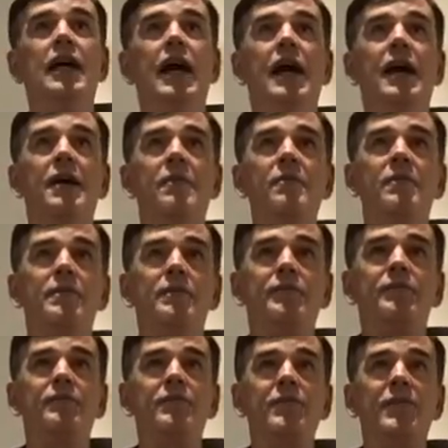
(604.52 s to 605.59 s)

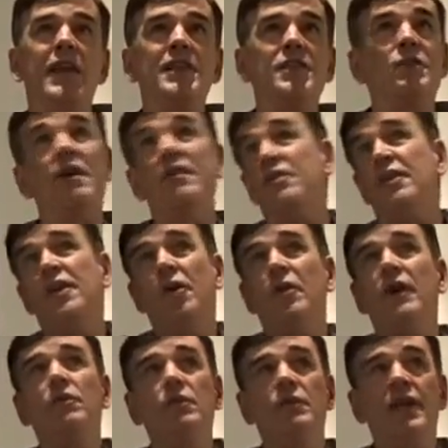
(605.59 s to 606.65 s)
And so I thought, oh,
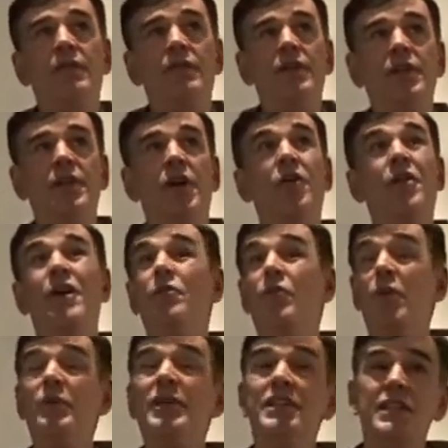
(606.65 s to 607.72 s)
well, we'll give it a go. And
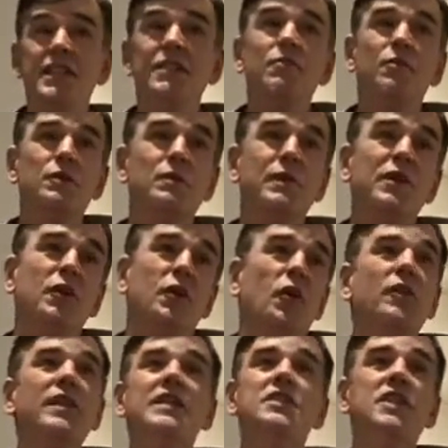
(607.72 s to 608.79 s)
what we did was we got all
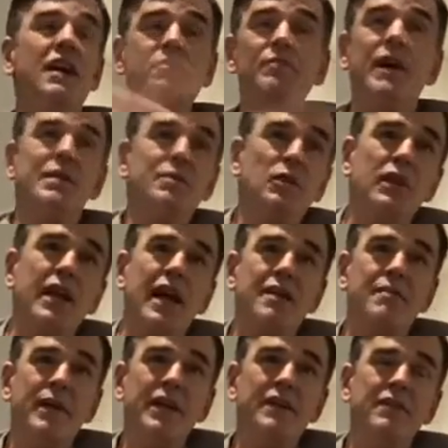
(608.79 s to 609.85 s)
these young people
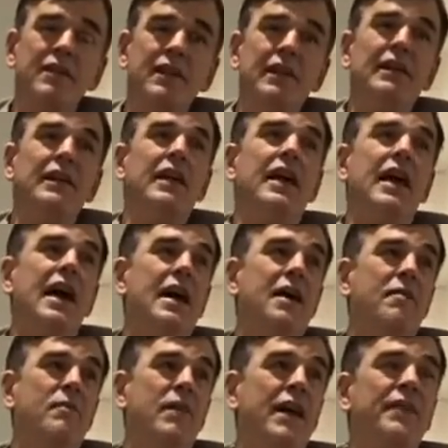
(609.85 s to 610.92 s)
came in,
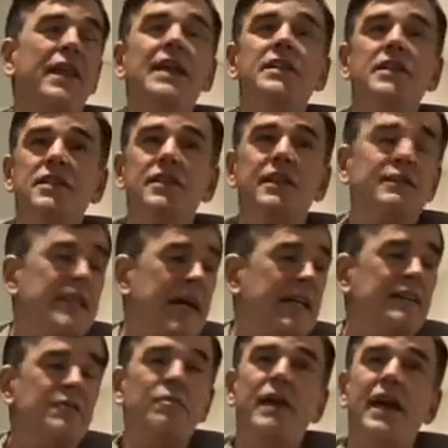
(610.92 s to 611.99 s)
and they just
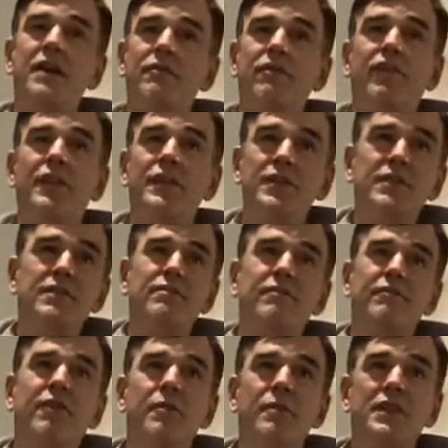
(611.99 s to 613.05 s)
taken pamphlets
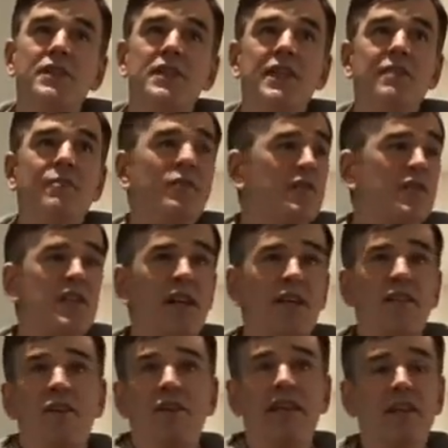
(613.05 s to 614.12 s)
from a cinema and said,
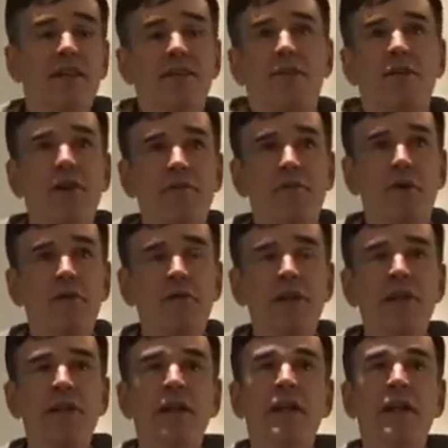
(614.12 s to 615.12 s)
oh yeah, free movie.